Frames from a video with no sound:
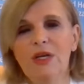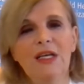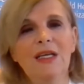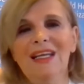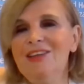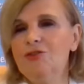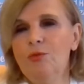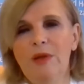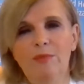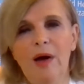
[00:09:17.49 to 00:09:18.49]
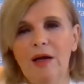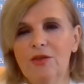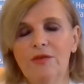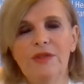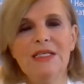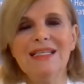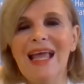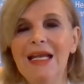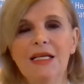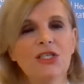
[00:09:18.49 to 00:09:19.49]
We need to be part of this
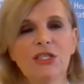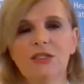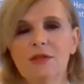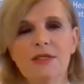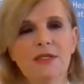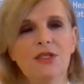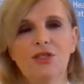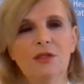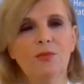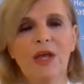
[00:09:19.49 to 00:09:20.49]
energy transition.